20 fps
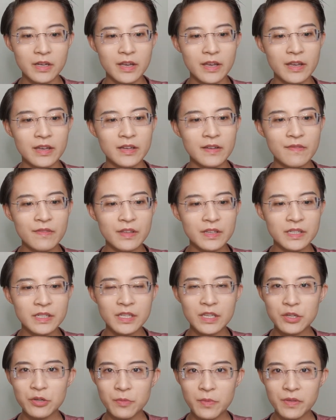And the
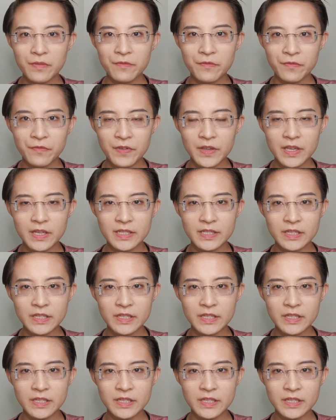settlement fee